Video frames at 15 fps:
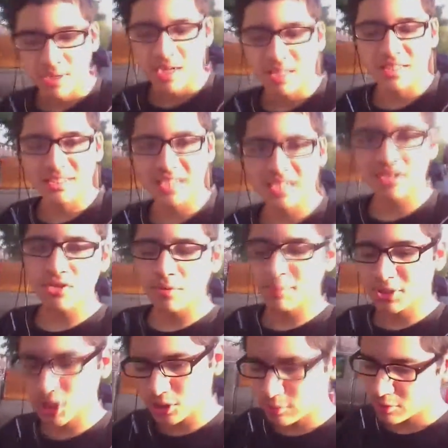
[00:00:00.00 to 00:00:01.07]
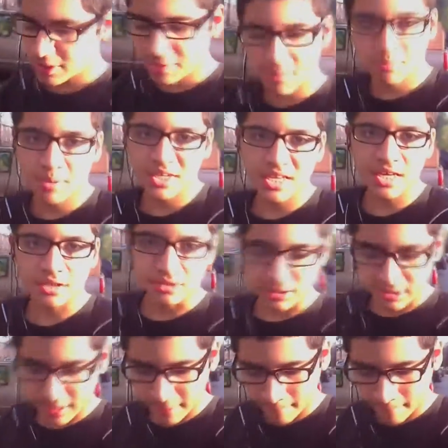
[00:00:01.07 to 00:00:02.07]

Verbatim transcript: And the second group is just for everybody else.